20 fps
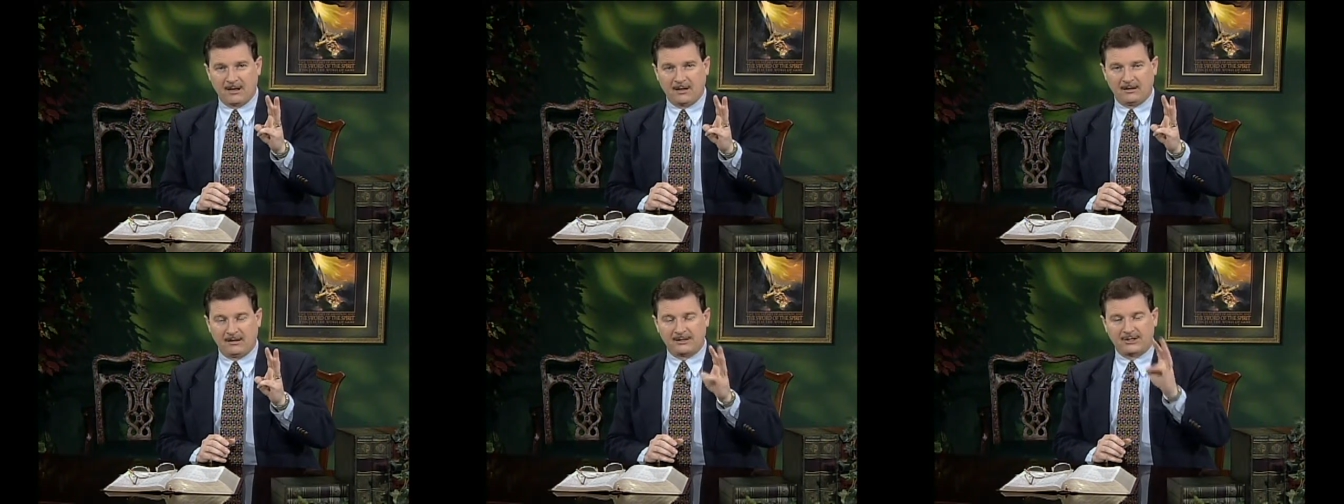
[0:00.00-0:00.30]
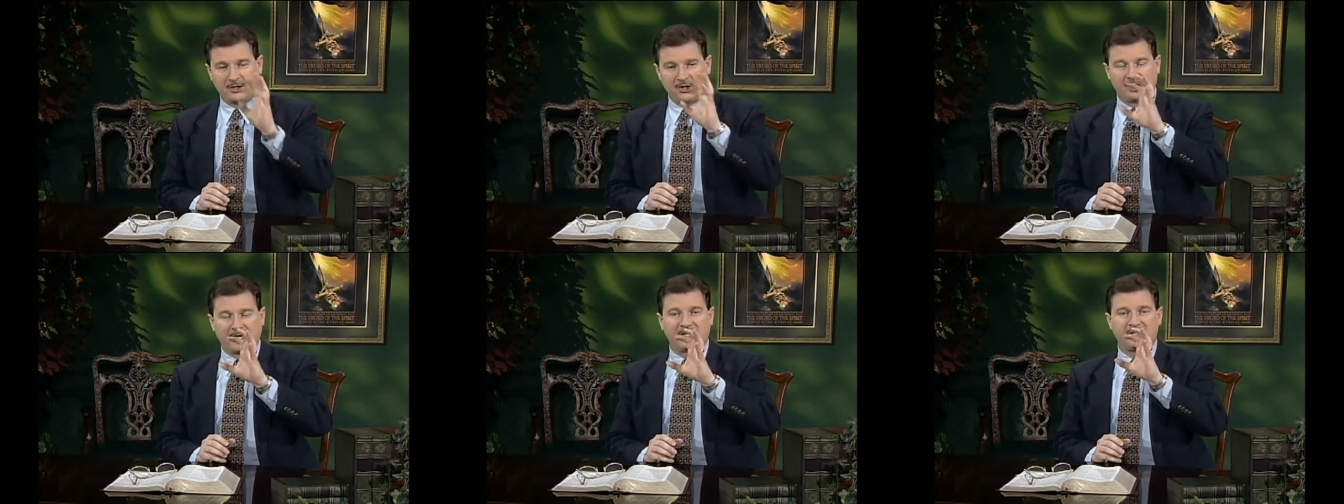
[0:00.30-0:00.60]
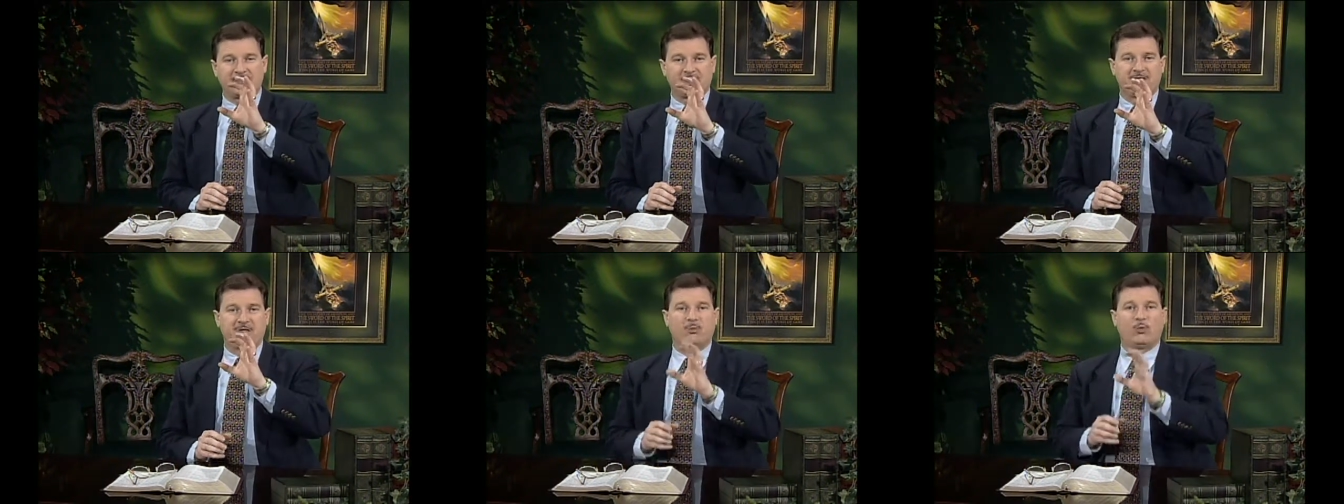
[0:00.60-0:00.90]
Let's look at
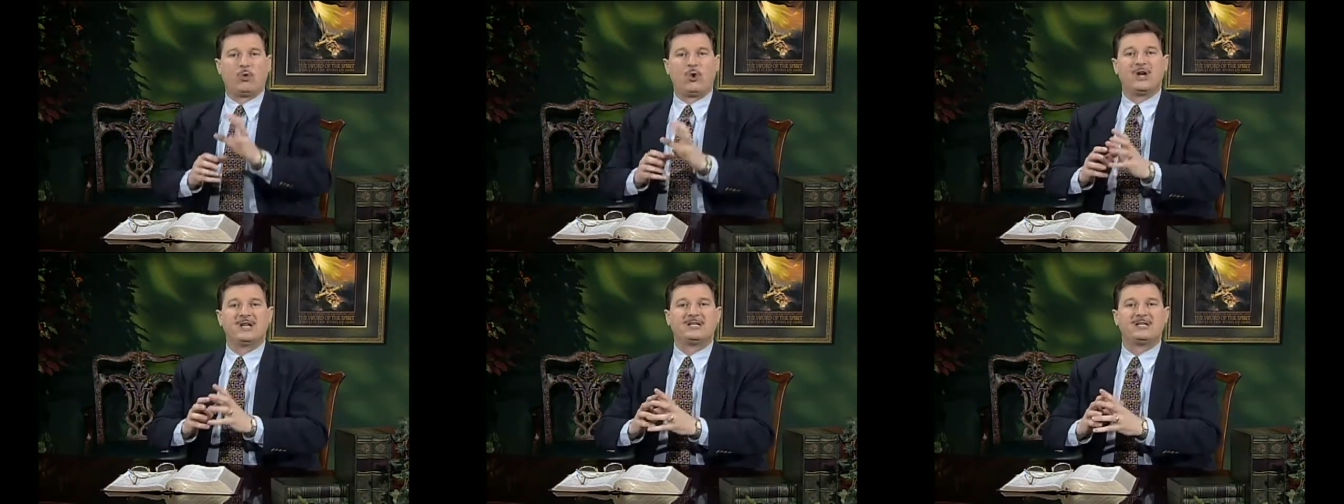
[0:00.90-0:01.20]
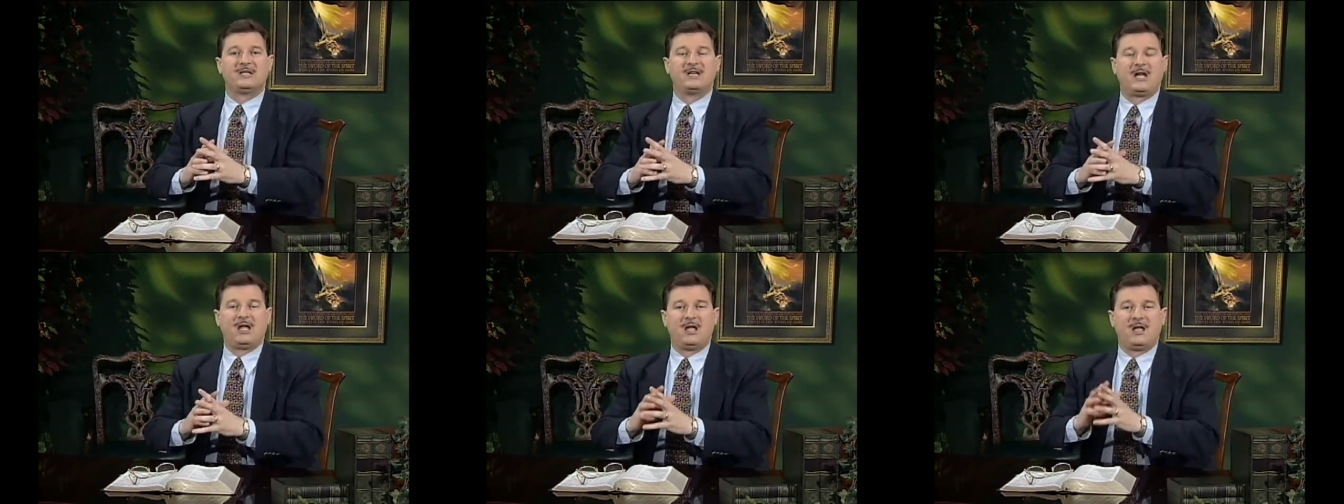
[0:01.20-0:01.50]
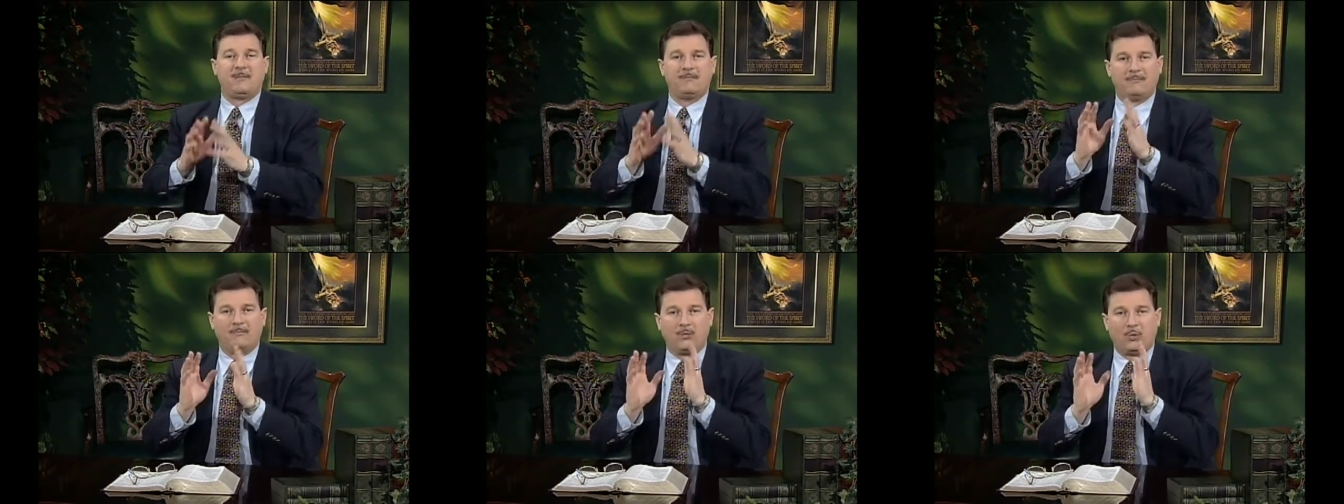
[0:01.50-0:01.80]
just one,
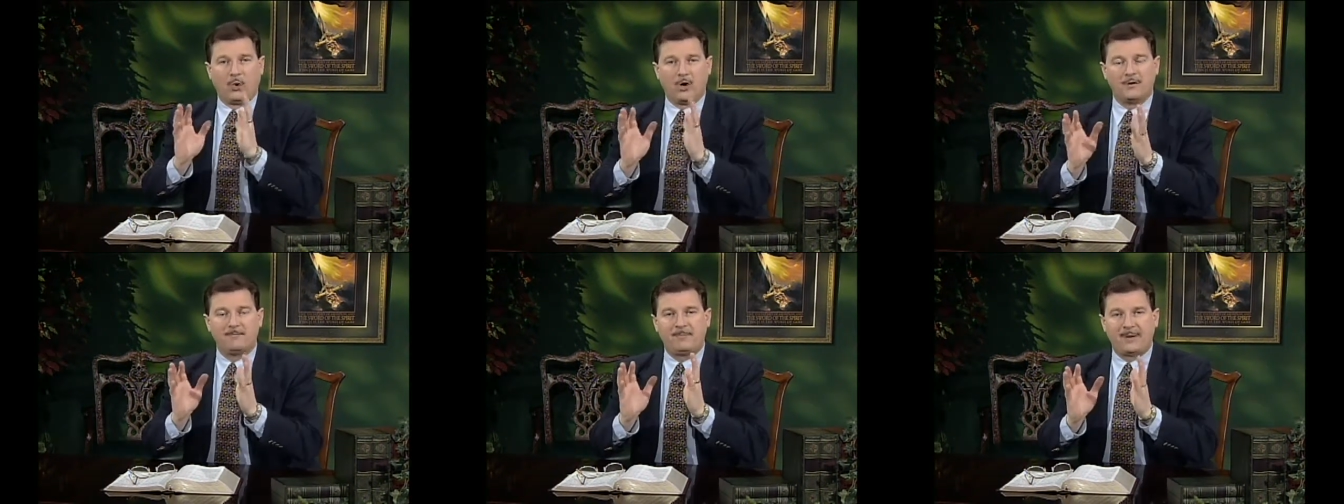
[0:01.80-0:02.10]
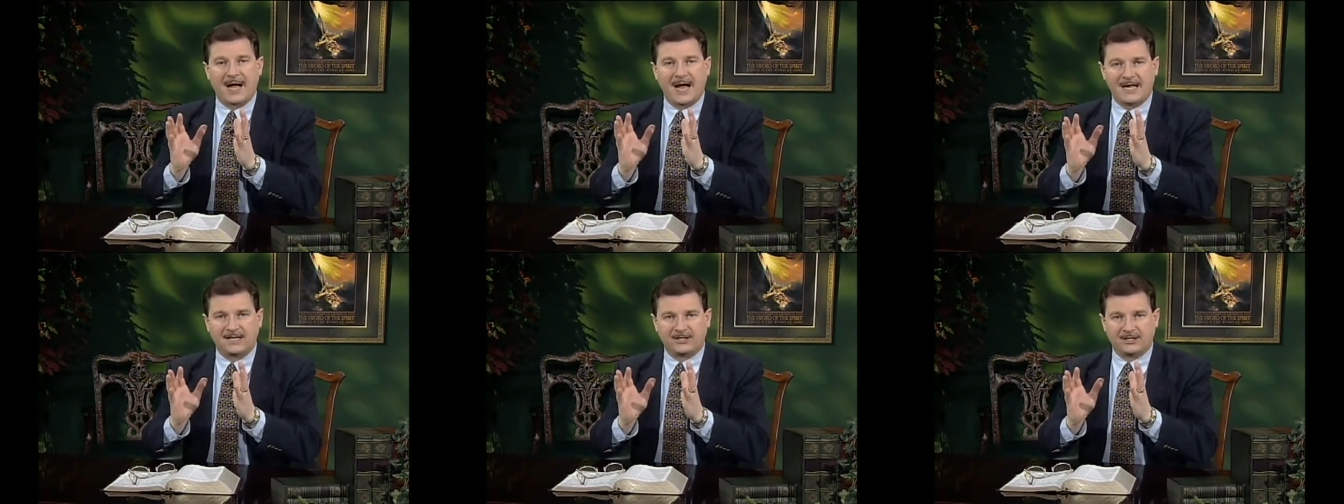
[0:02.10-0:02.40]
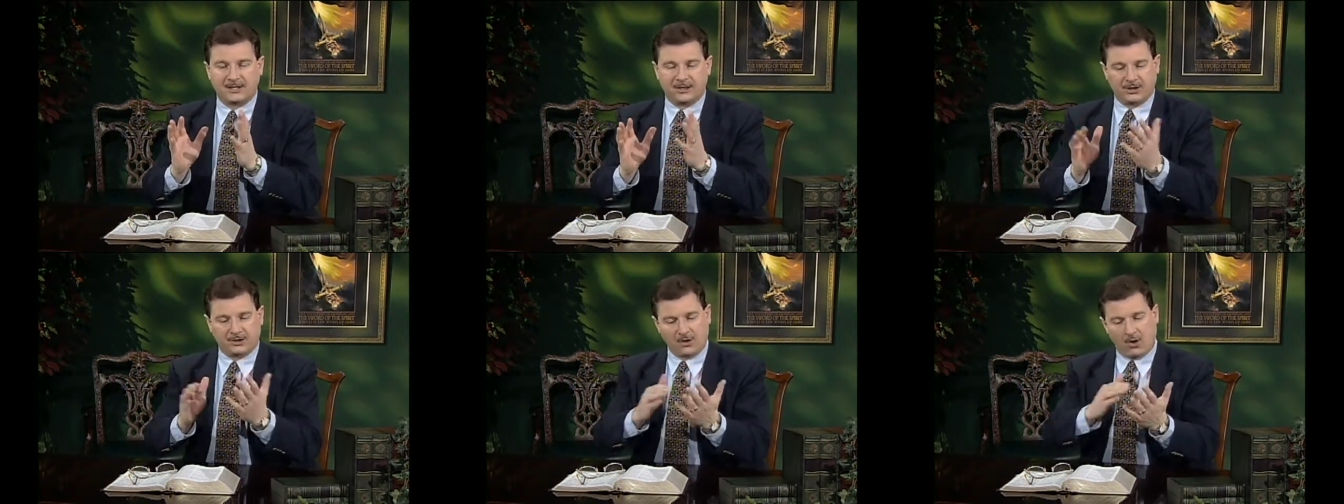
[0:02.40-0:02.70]
one passage,